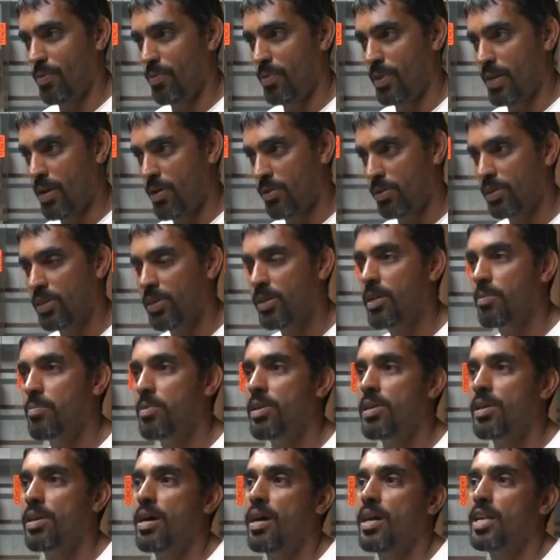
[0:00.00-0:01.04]
when I was in
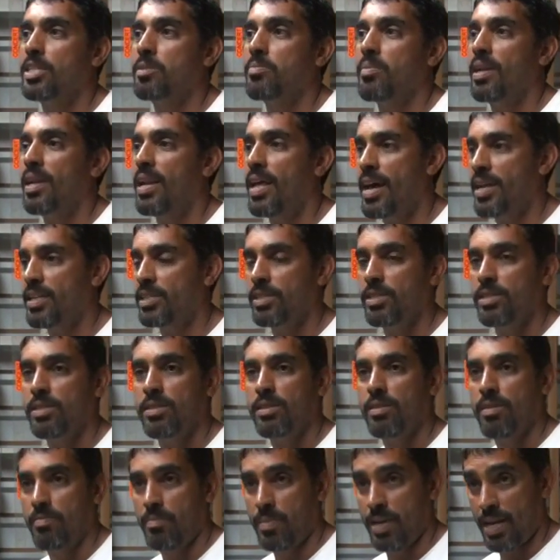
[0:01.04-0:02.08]
community college, my
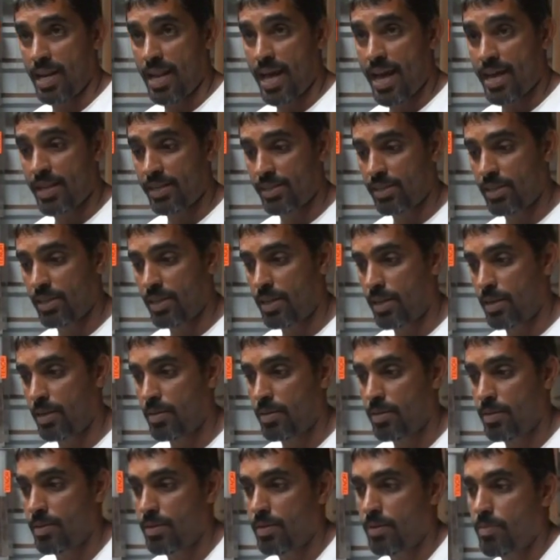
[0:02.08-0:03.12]
last
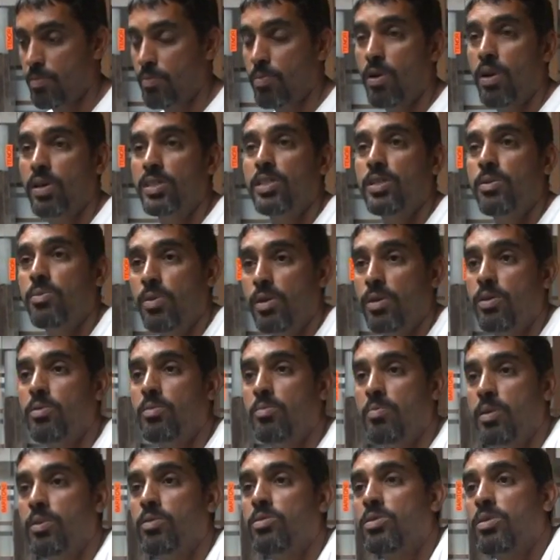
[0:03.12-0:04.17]
project, we
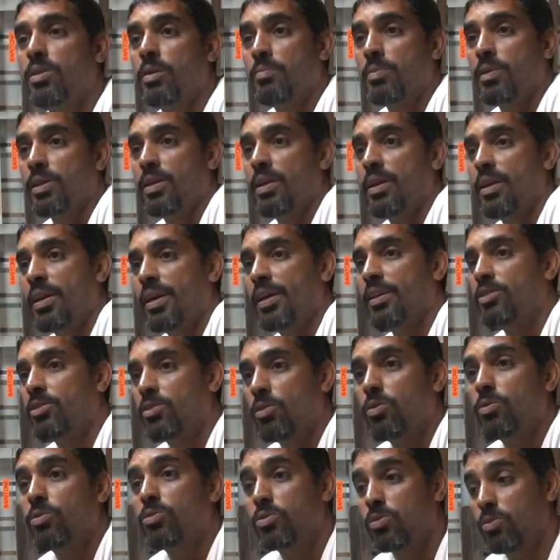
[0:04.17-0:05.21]
could build something, and I
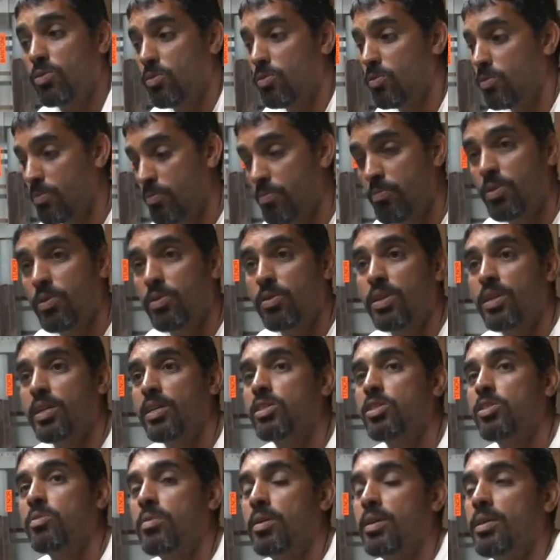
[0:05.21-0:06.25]
chose to build an
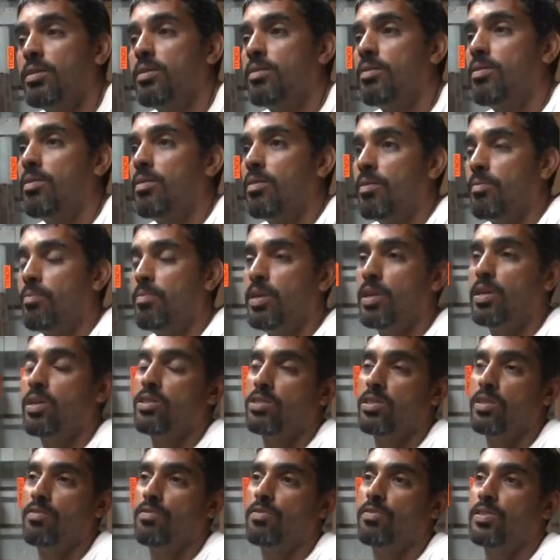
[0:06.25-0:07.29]
instrument
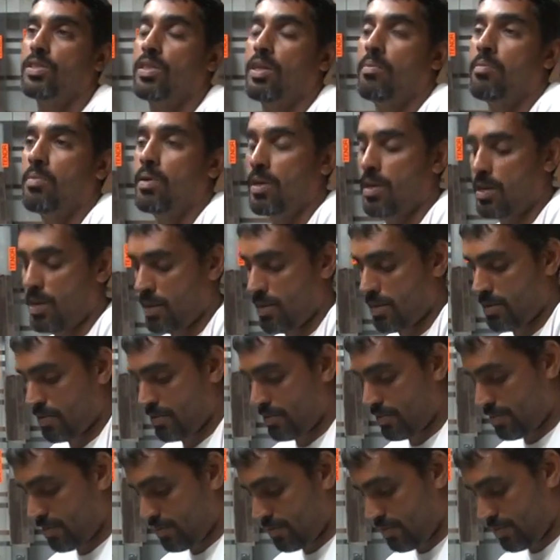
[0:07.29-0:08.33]
because of some.
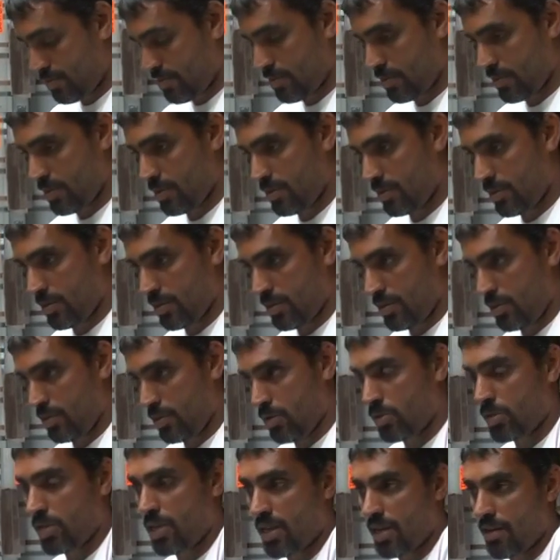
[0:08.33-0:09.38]

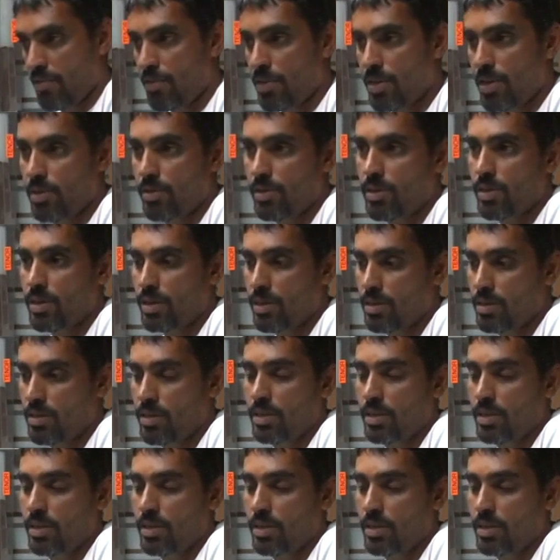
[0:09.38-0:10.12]
Usually every year the